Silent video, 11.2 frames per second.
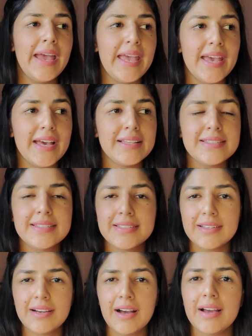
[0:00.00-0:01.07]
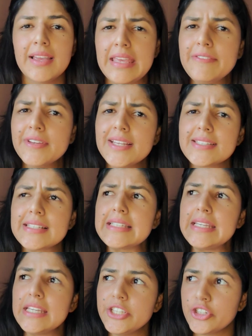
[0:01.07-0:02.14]
And even as a
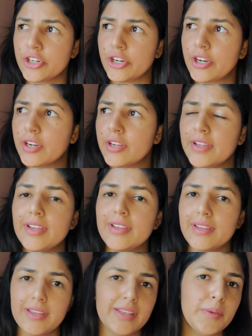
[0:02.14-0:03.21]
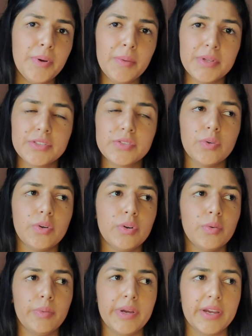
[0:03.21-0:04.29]
teacher in a public school
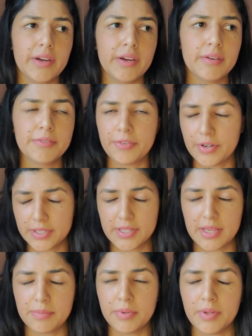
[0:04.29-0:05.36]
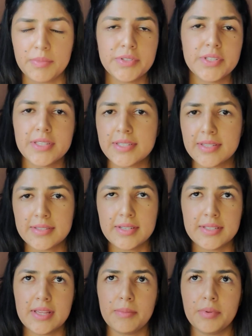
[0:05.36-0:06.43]
where, for example, I'm using this as an
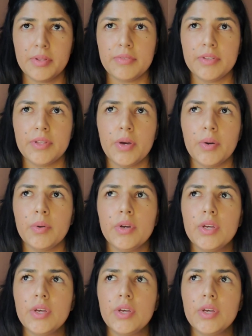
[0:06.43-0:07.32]
example, even though